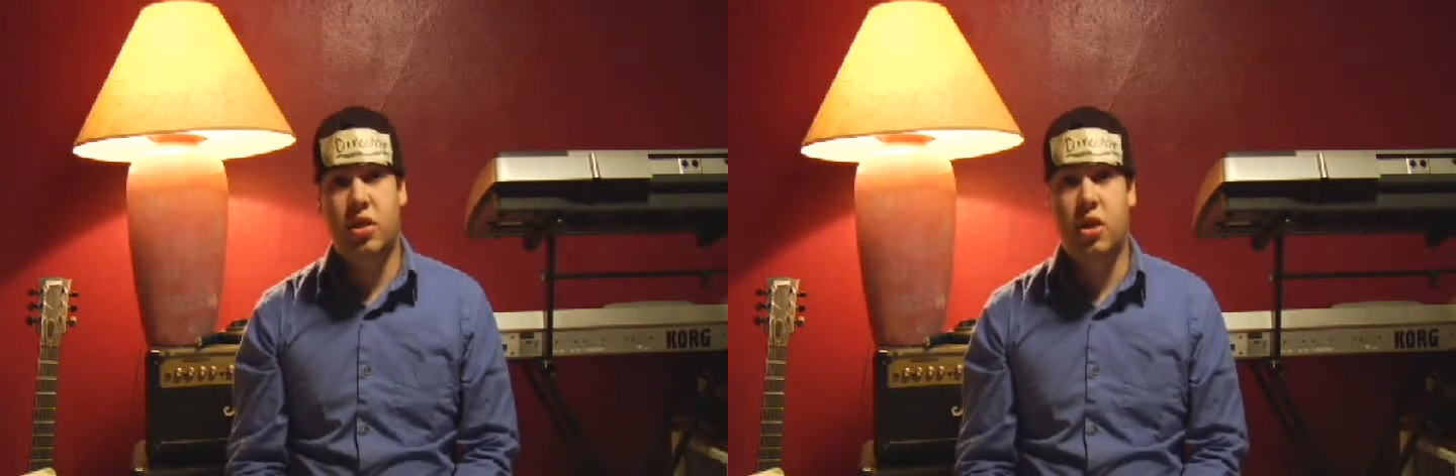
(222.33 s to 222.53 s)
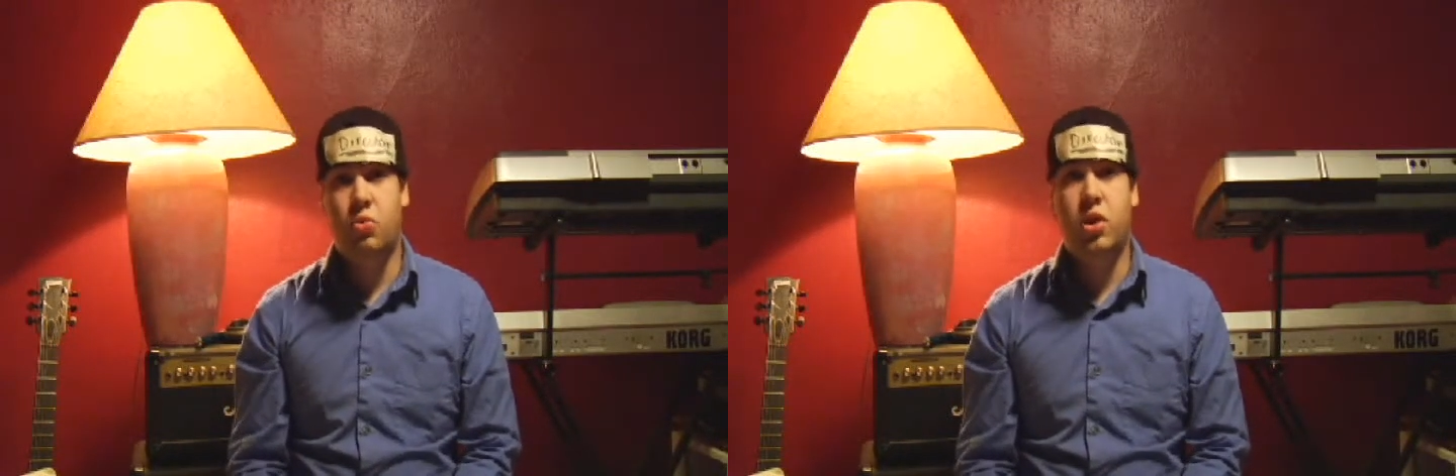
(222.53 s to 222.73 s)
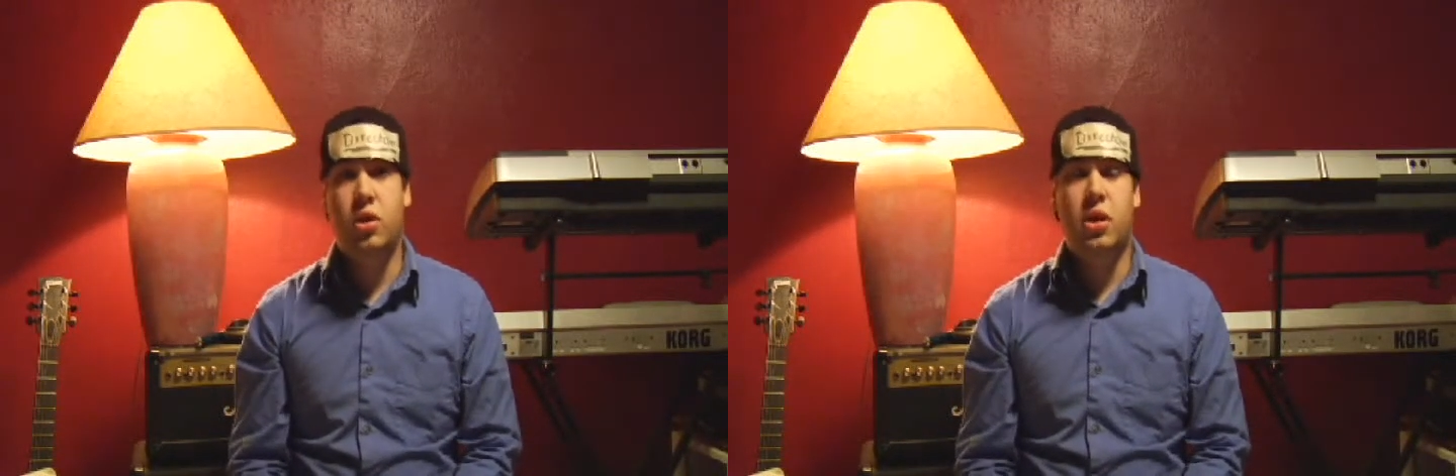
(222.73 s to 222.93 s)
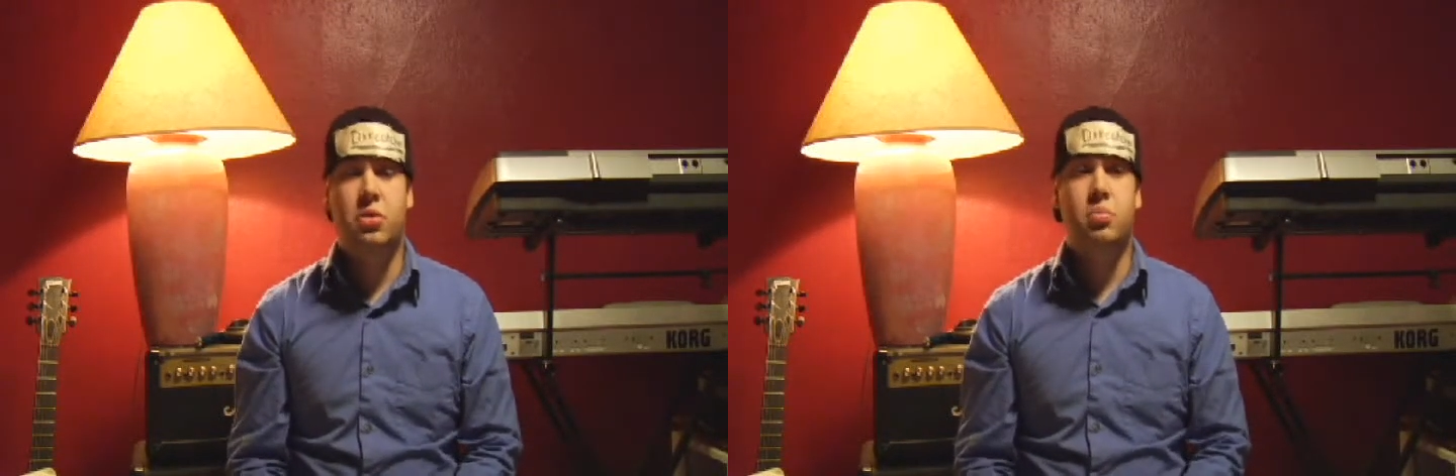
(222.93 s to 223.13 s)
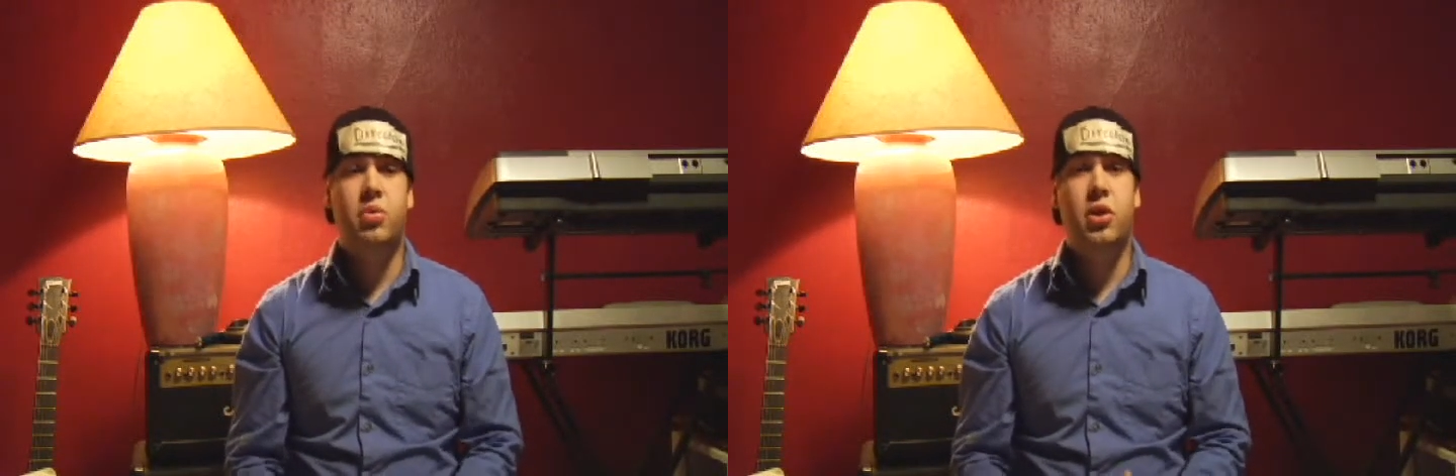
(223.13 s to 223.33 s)
in that we allow
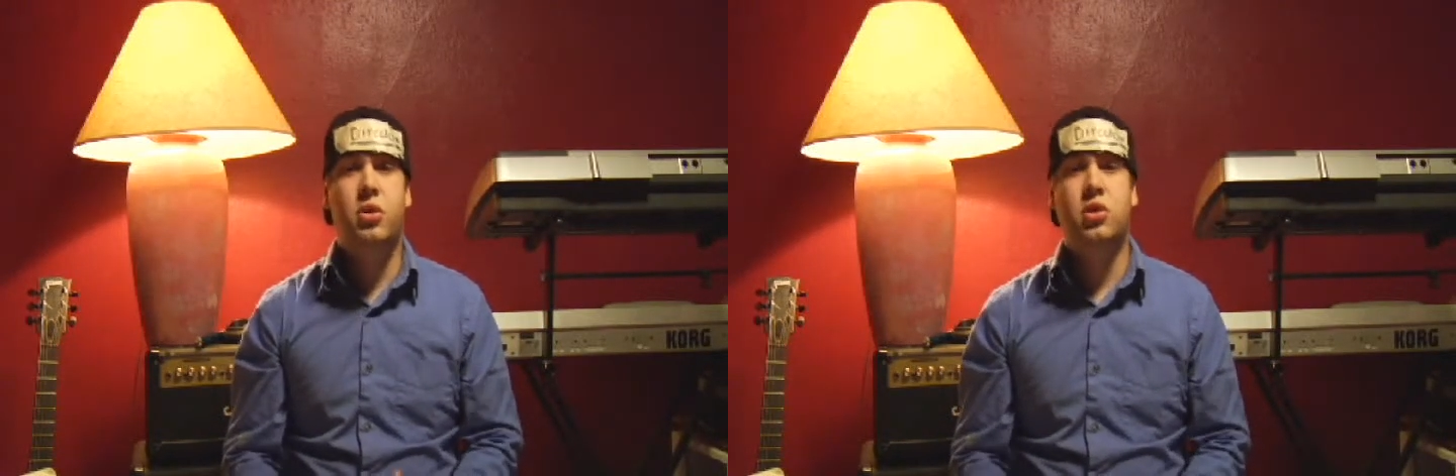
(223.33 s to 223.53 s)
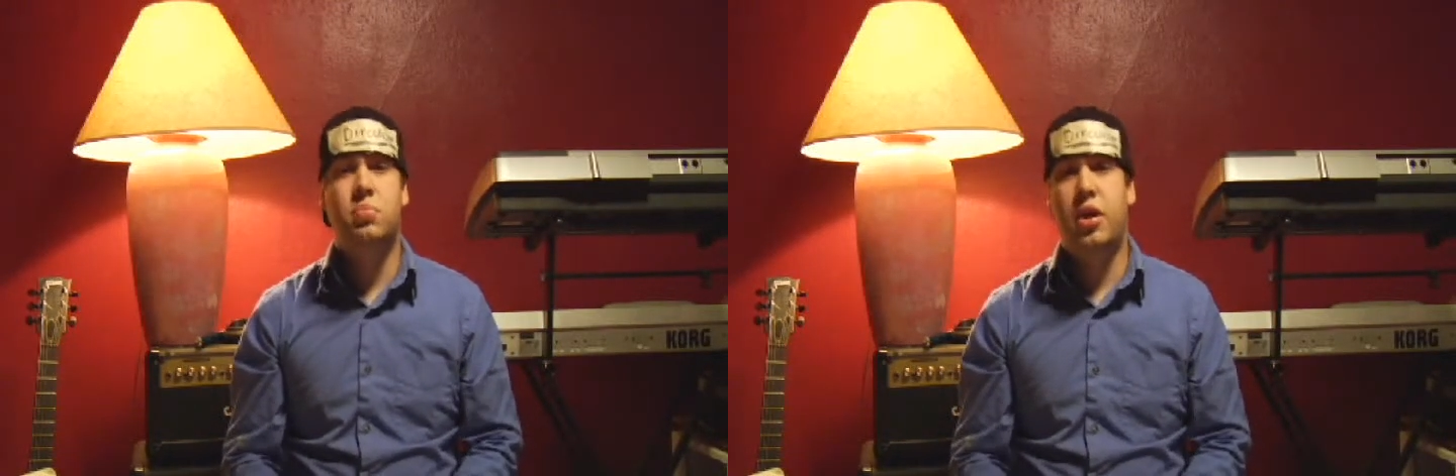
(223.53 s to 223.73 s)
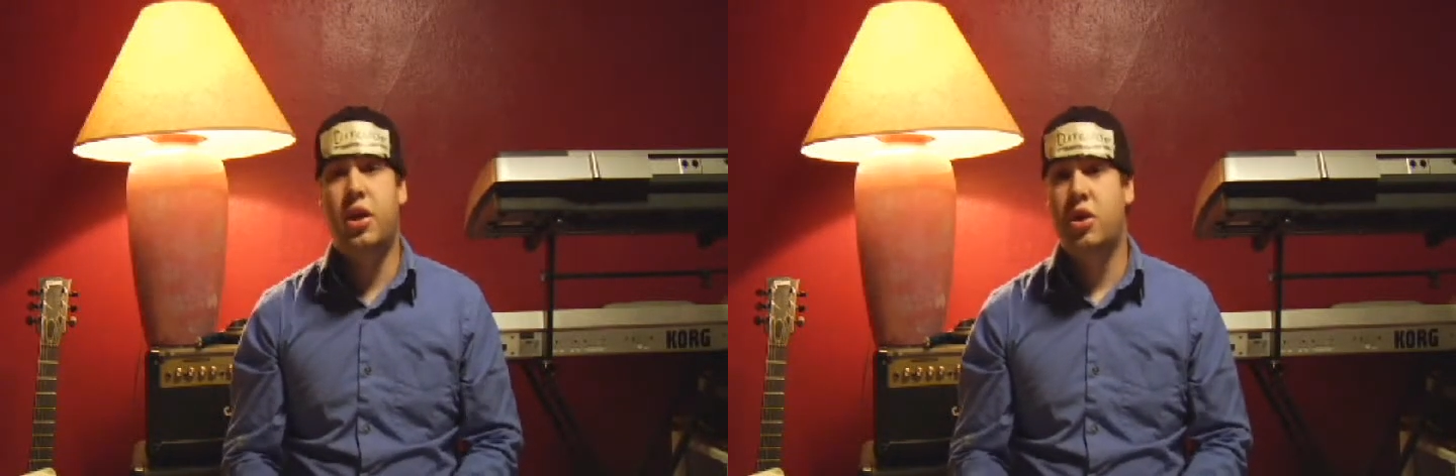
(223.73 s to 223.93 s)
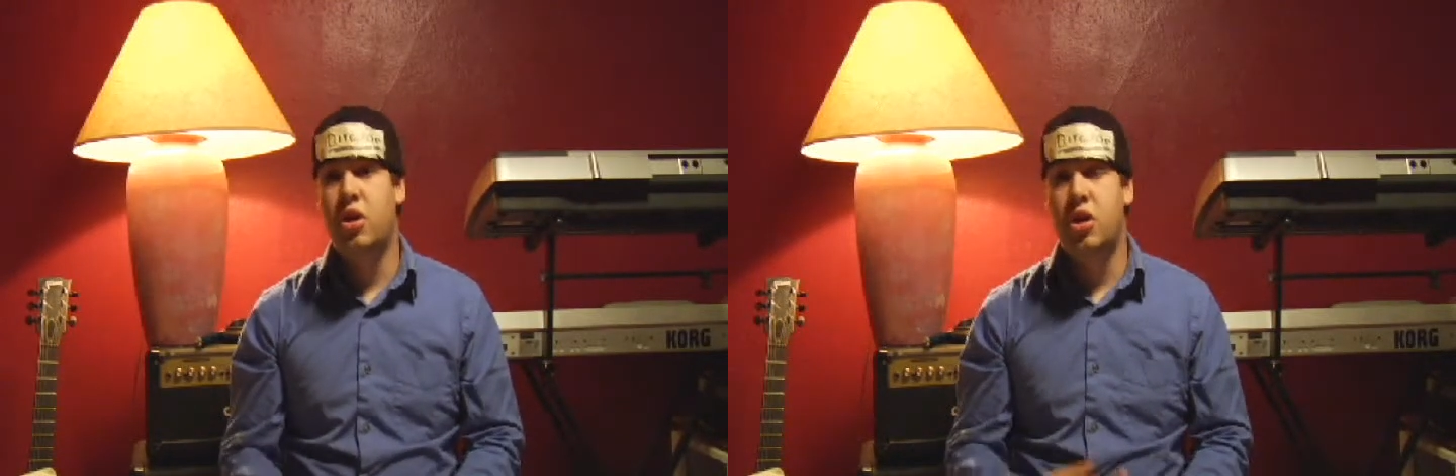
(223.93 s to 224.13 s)
the player to make